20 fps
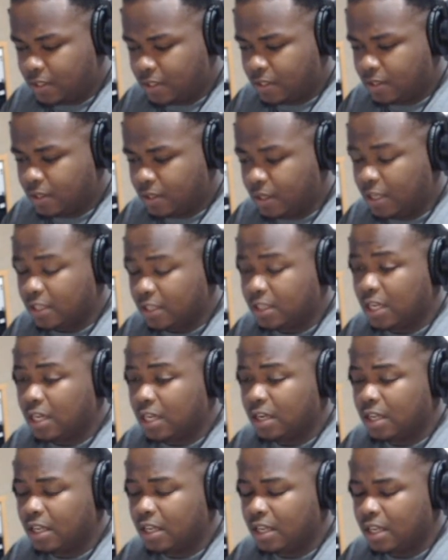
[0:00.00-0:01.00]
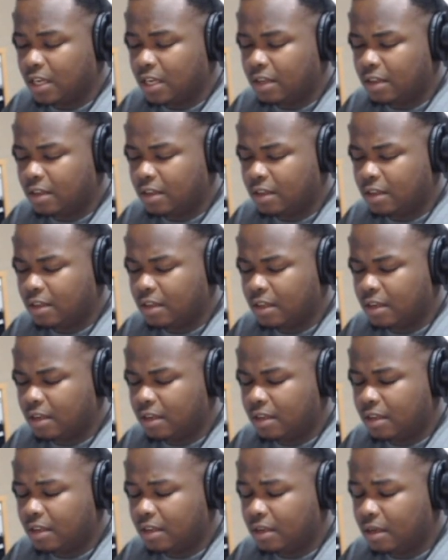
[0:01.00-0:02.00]
Yes, and
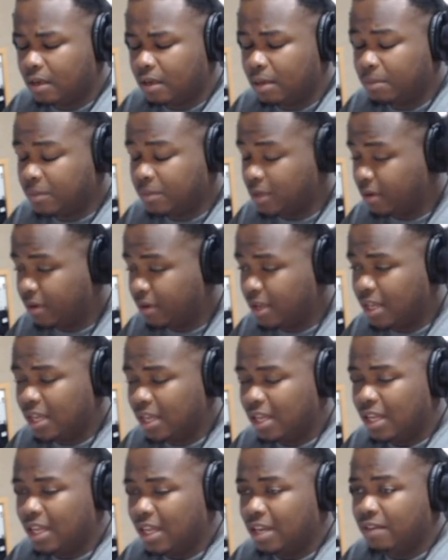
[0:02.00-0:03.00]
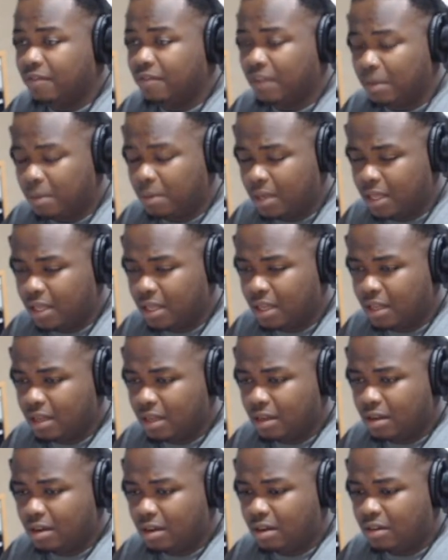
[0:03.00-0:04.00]
I'm sorry, and the family
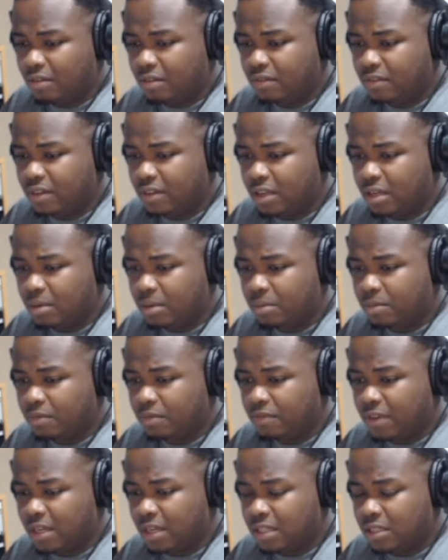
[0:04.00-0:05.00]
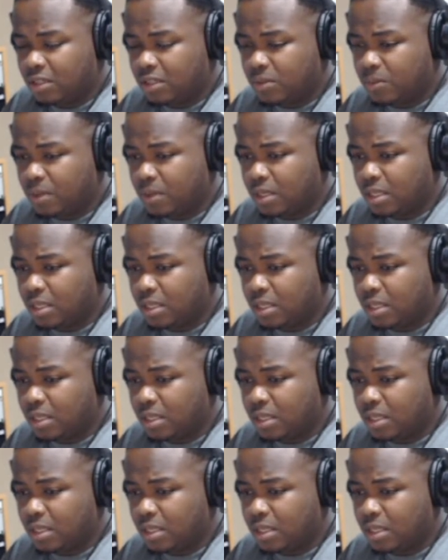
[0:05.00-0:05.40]
of Vance as well.